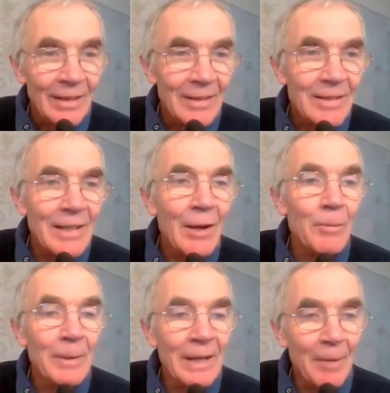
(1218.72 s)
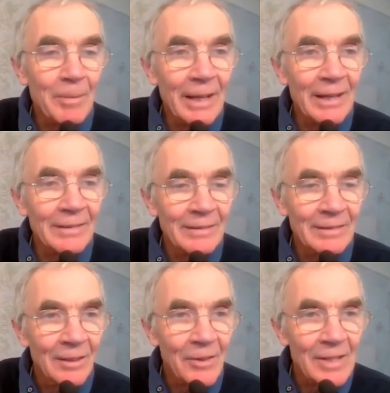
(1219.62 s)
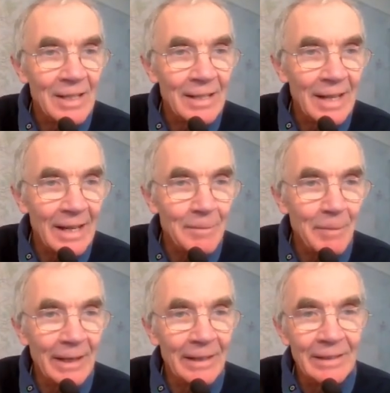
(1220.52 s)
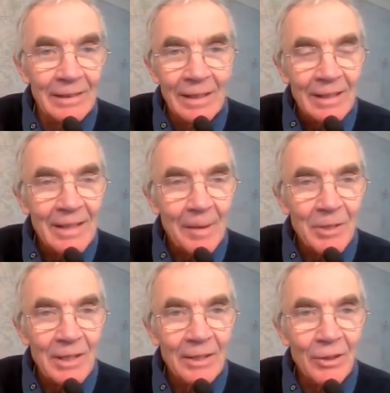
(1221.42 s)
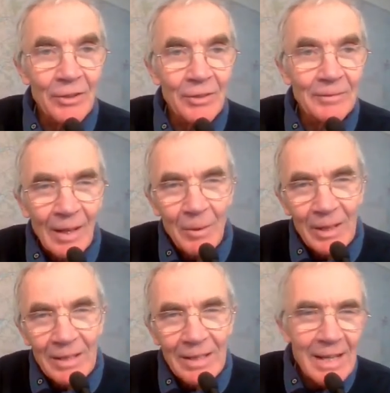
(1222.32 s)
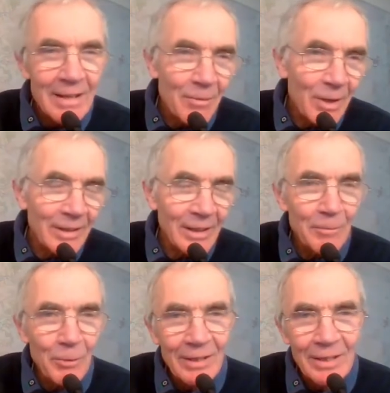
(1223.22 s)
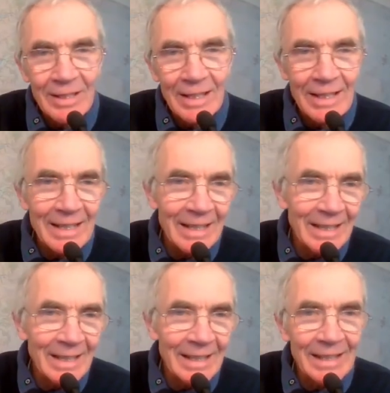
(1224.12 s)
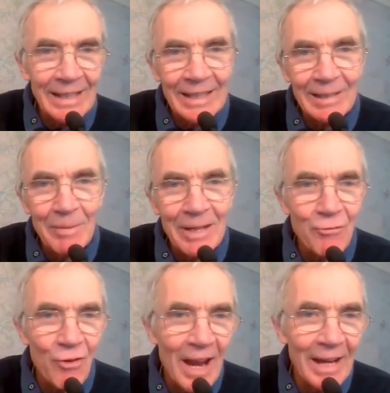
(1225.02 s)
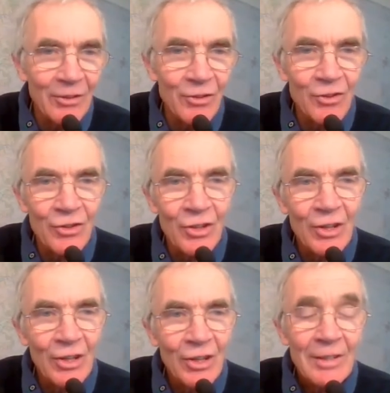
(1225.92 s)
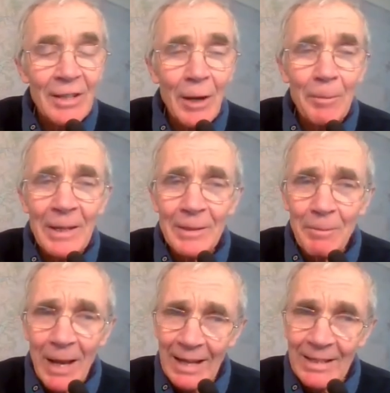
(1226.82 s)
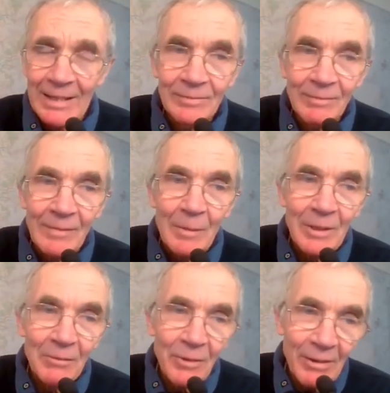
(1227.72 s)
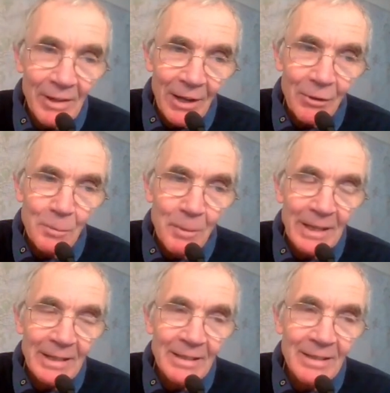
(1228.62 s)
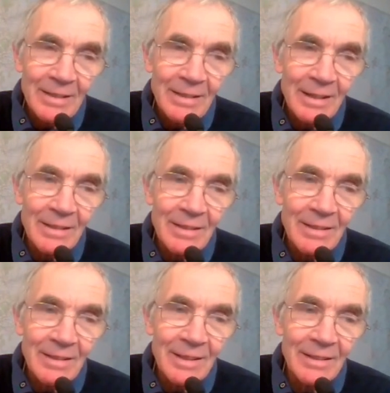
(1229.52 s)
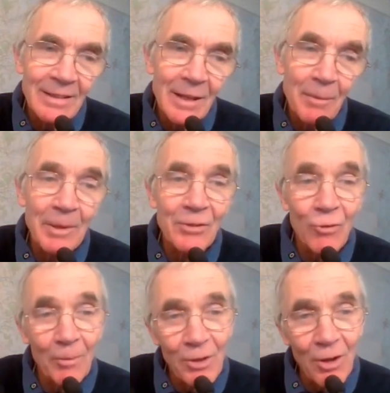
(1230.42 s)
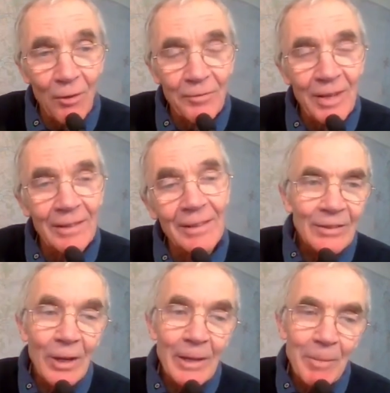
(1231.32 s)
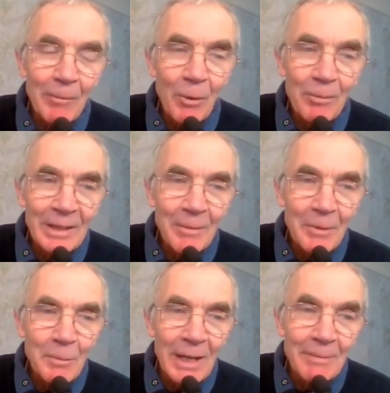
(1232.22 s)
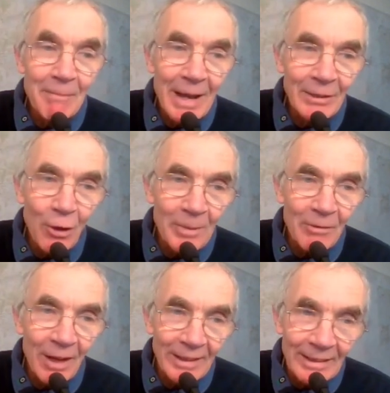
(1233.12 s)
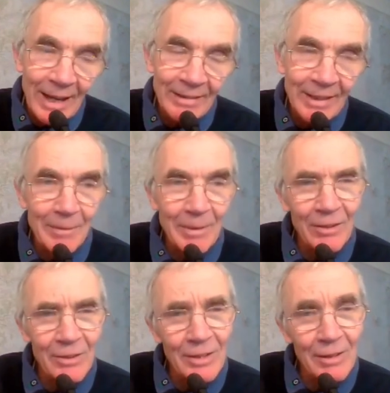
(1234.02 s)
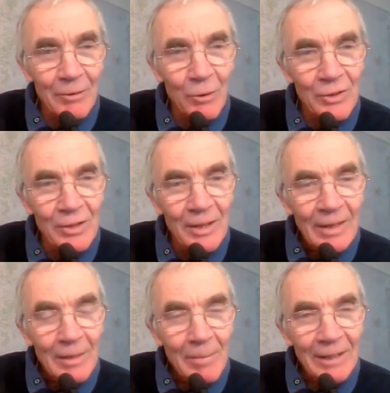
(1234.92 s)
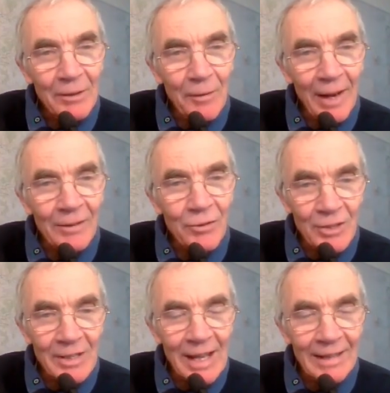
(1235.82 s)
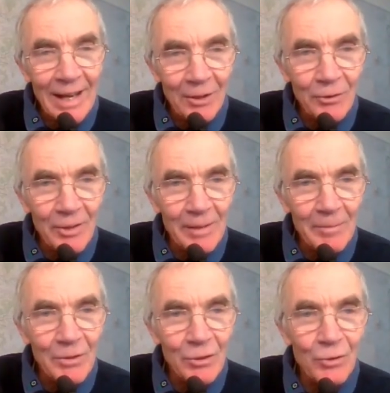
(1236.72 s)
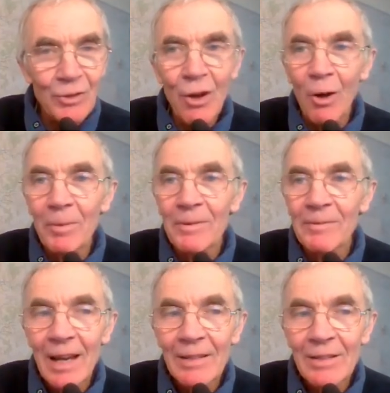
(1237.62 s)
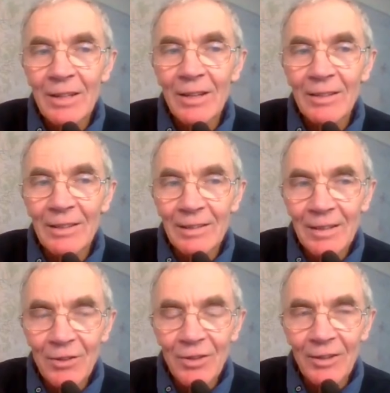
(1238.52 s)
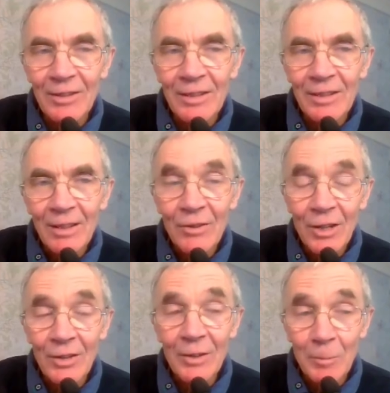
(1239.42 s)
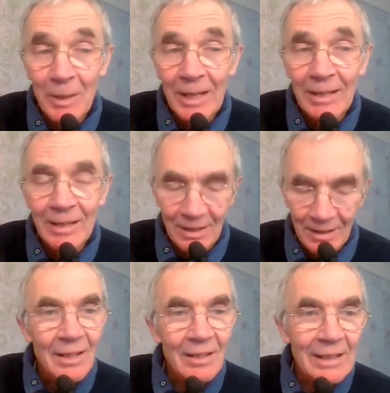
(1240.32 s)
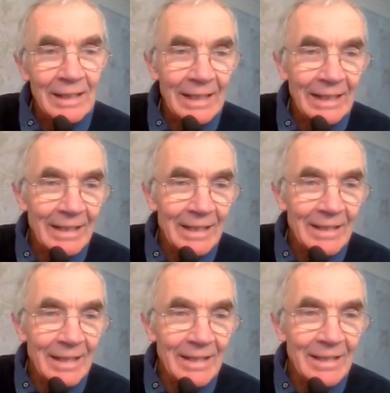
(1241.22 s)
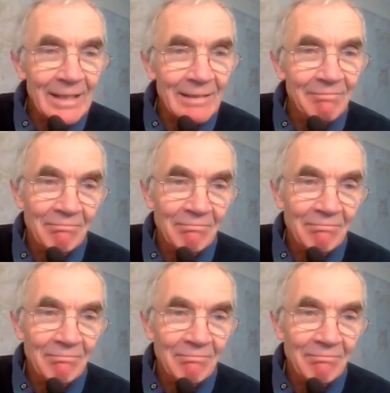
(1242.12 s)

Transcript: and the COP up here, obviously six being exceptionally good. And we can see that when the compressor's in mid range, the COP is best. But at very low speeds, then the, then the COP drops off. Now, your heat pump on minimum speed may not be running down here because, of course, the manufacturers set the algorithms to stop at a certain condition or certain speed and clearly, this is